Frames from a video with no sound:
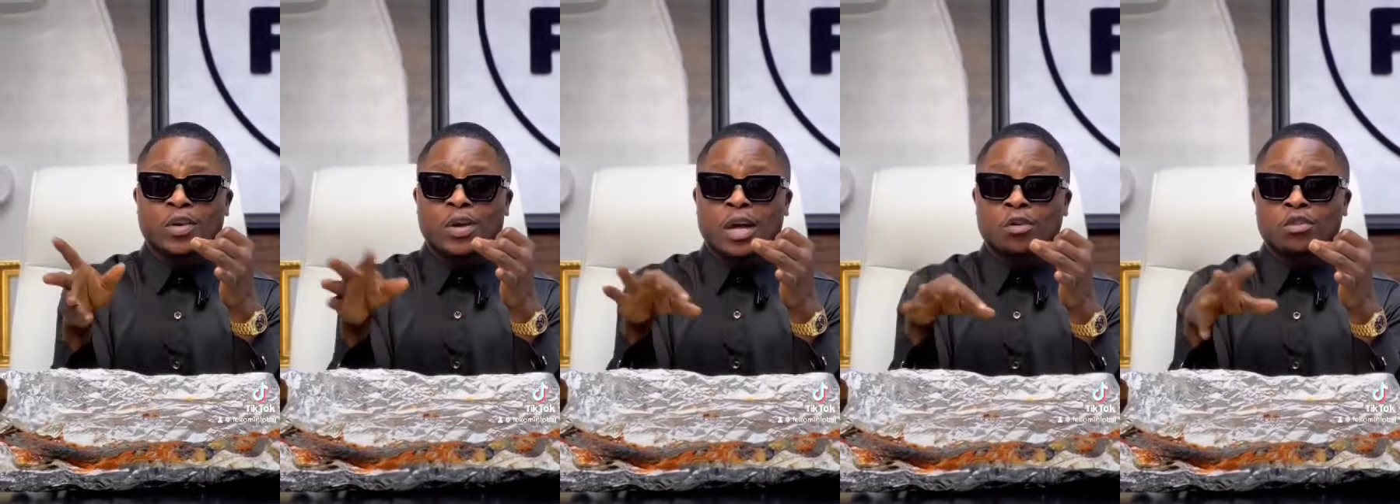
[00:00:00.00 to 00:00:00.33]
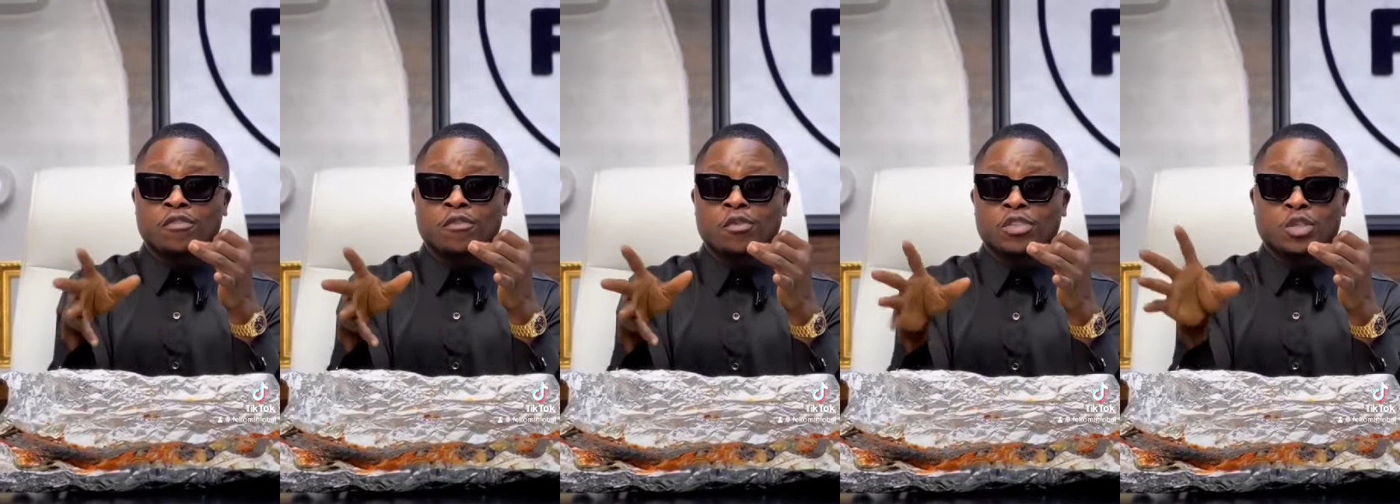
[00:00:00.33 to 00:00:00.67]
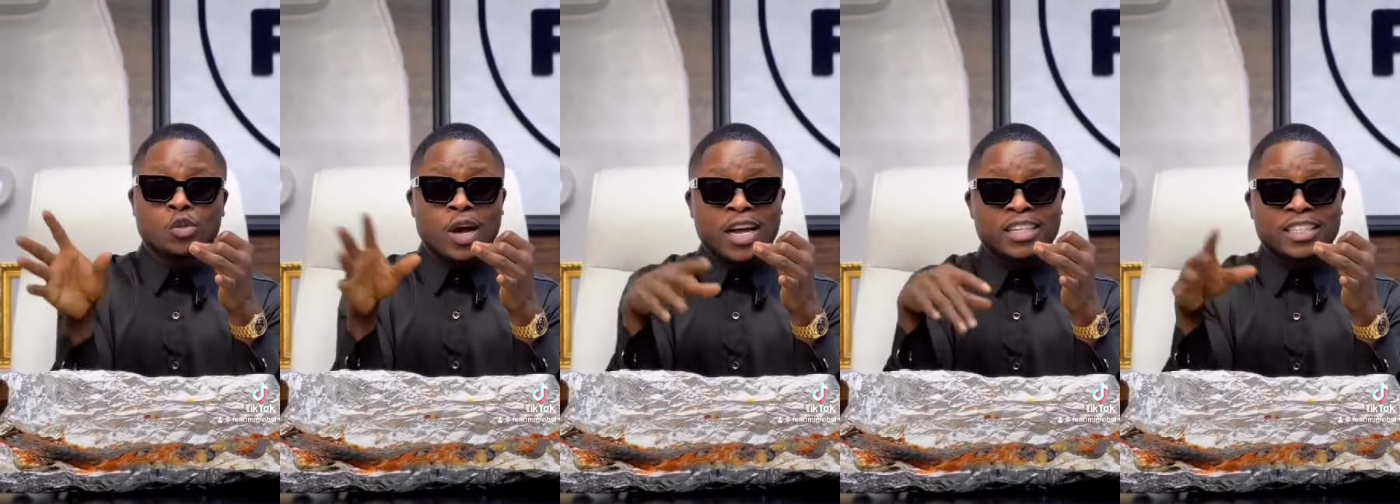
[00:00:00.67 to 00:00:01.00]
When you are just
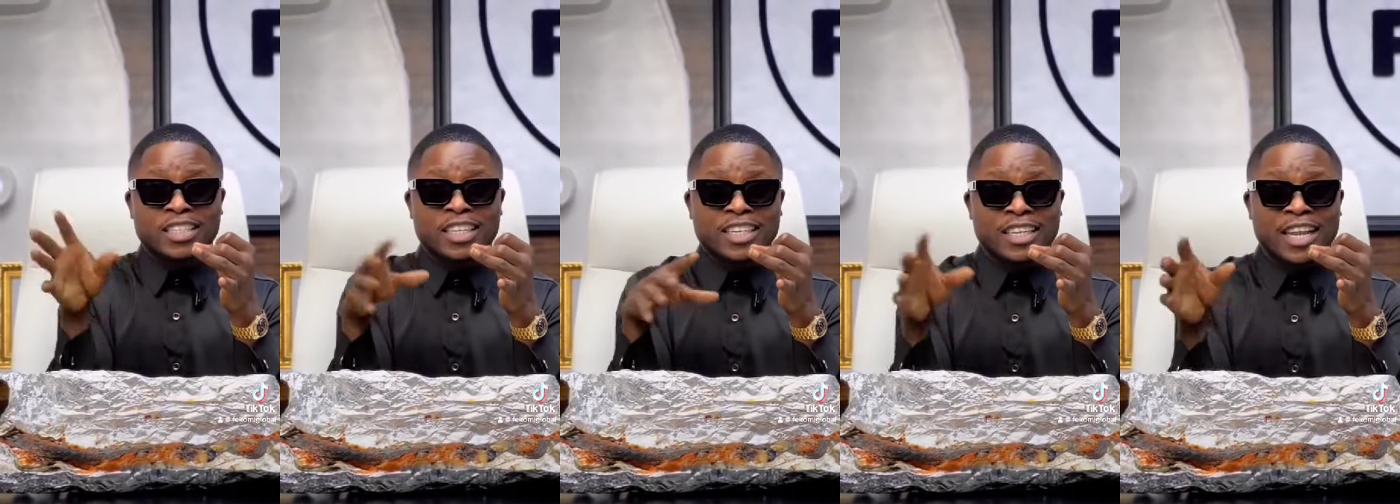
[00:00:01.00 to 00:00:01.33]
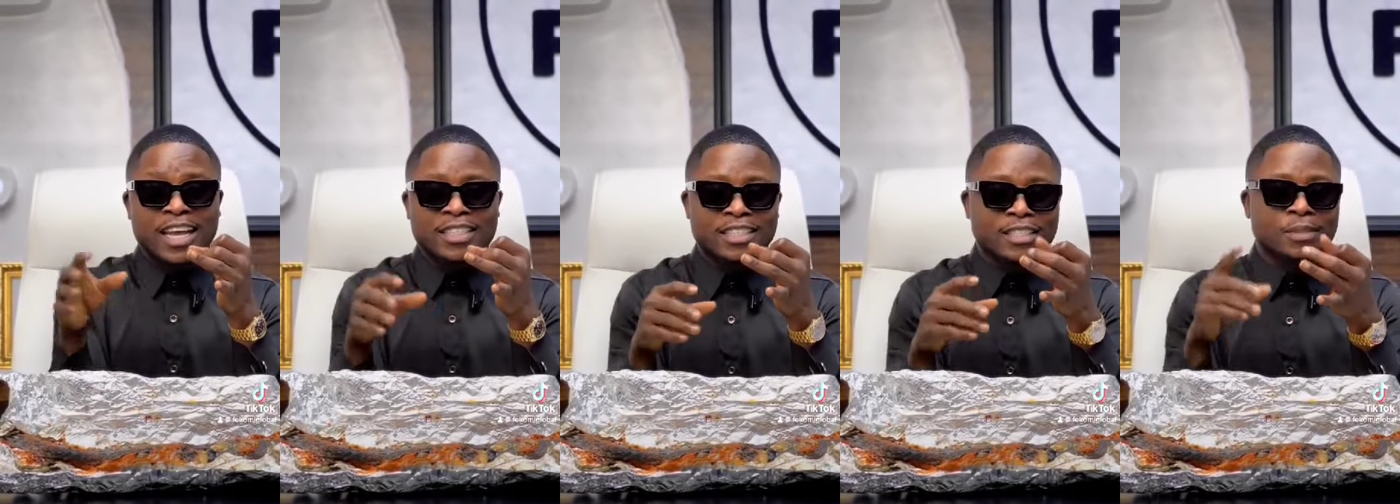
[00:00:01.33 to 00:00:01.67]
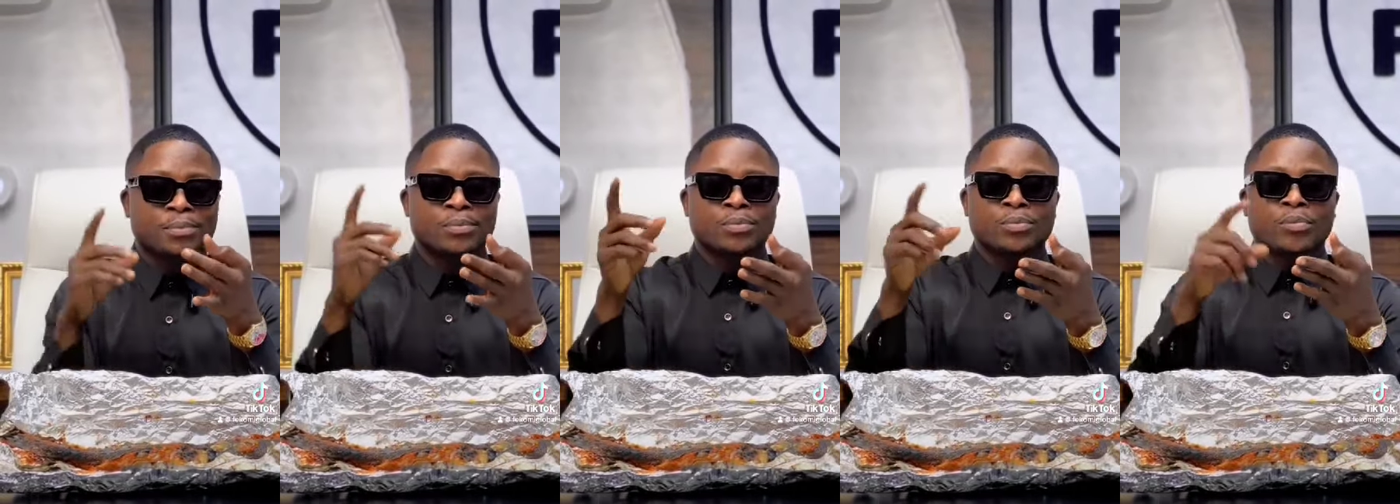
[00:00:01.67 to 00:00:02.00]
40, your hand is shaking like
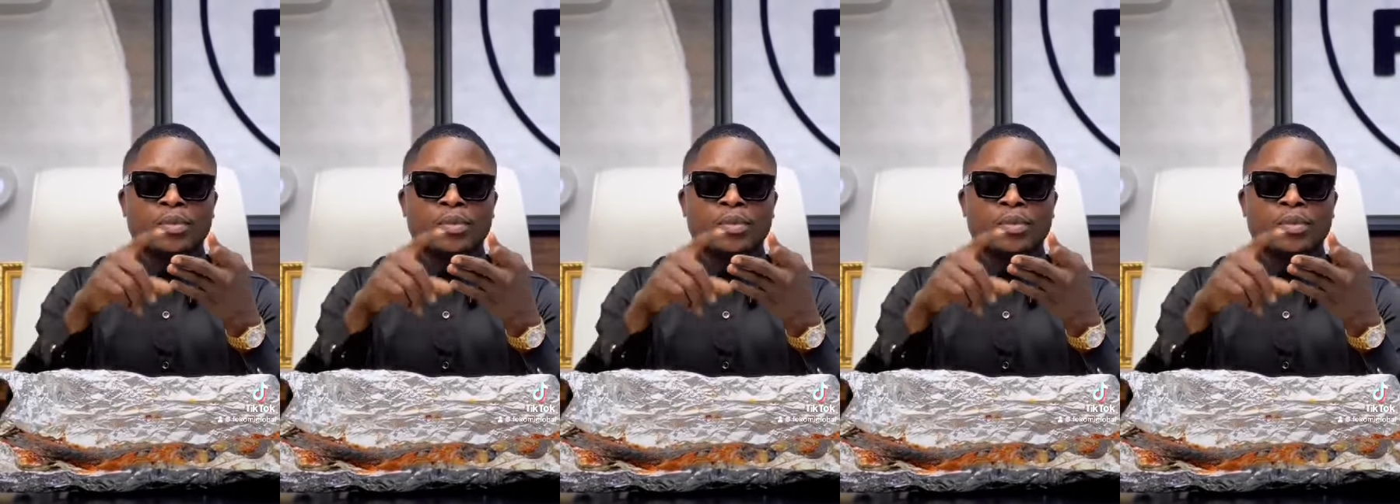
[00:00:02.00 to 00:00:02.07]
this.